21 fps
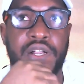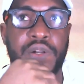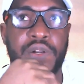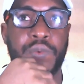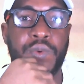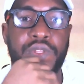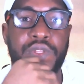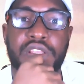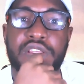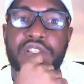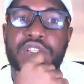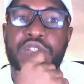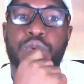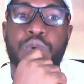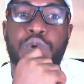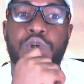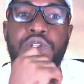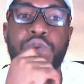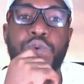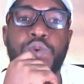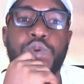One thing
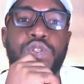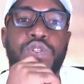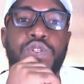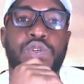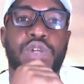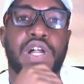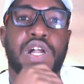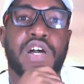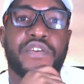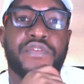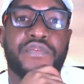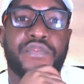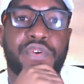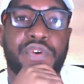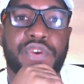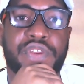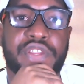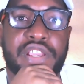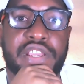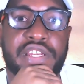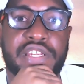to look out for
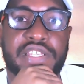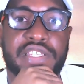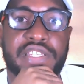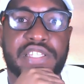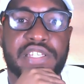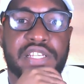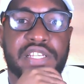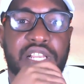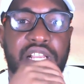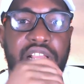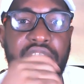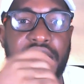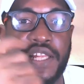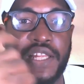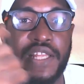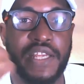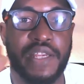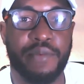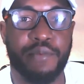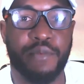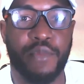again is the
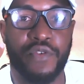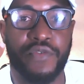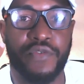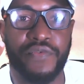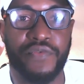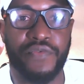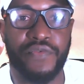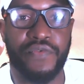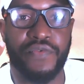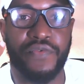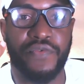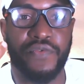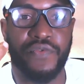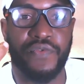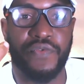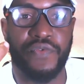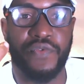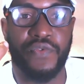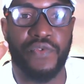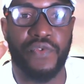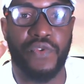claim of
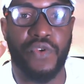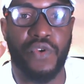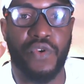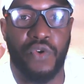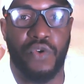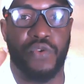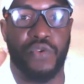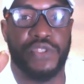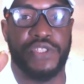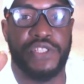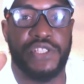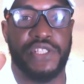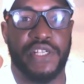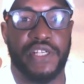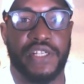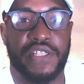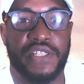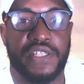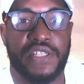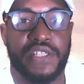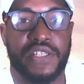
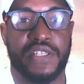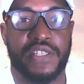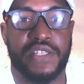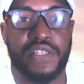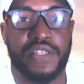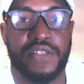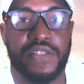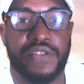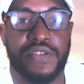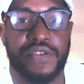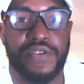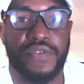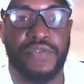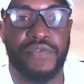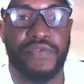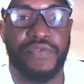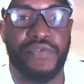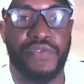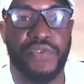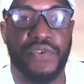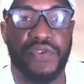urgent
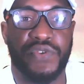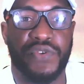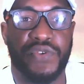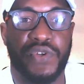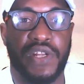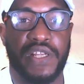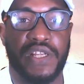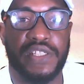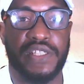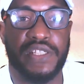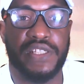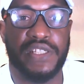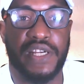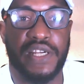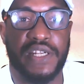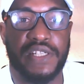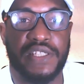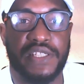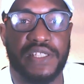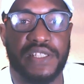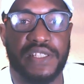fraudulent
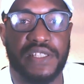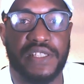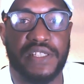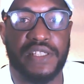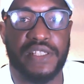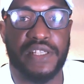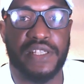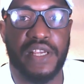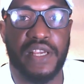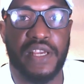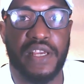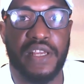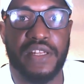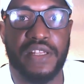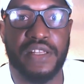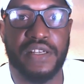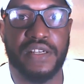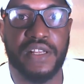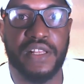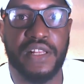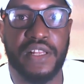charges,
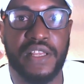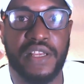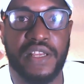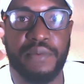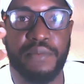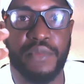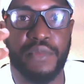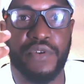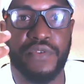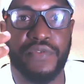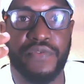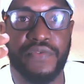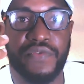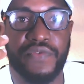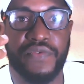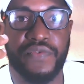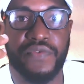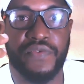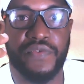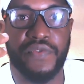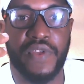the claim of
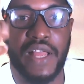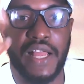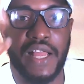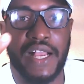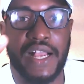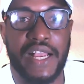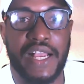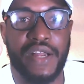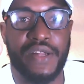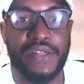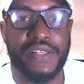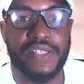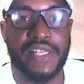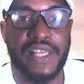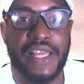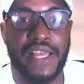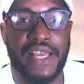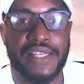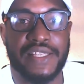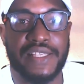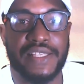account
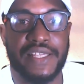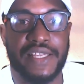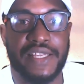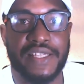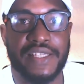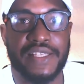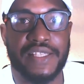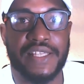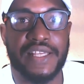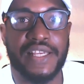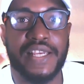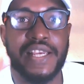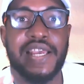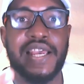access,